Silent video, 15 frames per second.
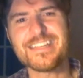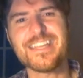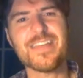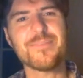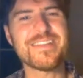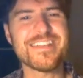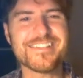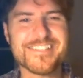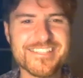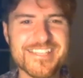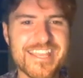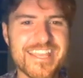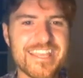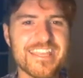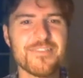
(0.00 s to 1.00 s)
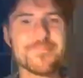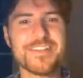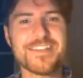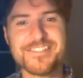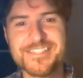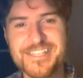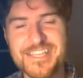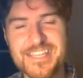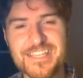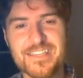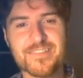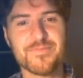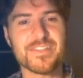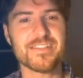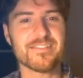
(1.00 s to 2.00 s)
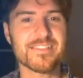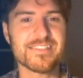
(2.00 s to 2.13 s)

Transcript: Give me a C. Give me a T.